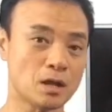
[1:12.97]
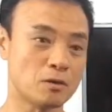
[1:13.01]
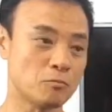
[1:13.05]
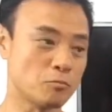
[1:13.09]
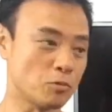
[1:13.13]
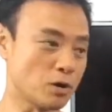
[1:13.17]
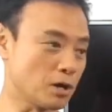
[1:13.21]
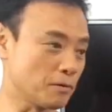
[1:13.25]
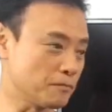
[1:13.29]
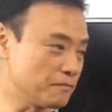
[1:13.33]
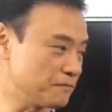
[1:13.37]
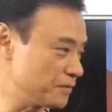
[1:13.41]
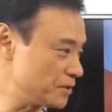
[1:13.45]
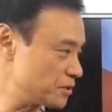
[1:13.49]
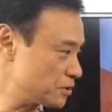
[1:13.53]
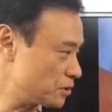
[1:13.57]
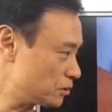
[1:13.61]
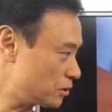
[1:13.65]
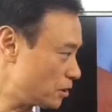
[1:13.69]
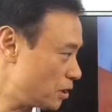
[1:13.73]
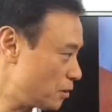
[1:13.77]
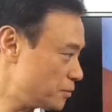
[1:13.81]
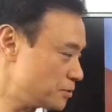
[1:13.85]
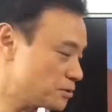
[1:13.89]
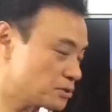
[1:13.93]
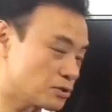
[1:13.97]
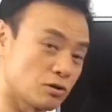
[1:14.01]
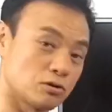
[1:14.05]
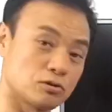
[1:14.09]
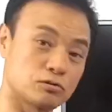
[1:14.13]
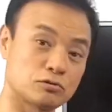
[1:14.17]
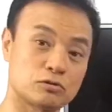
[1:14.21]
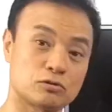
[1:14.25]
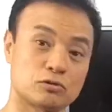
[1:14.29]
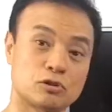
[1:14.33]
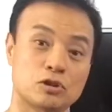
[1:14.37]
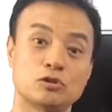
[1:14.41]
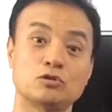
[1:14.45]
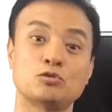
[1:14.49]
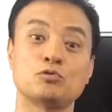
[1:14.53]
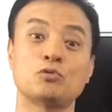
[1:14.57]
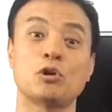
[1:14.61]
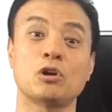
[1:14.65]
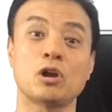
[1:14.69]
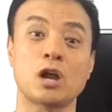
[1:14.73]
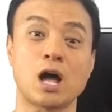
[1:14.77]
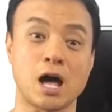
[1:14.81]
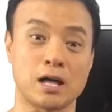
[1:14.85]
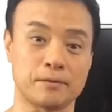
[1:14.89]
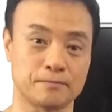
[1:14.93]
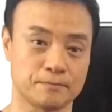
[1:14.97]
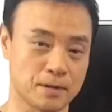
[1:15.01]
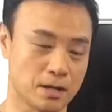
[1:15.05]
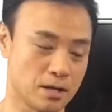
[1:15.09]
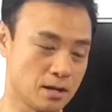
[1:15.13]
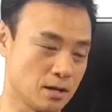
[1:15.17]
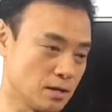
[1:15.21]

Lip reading: Well, physical therapy can do a lot.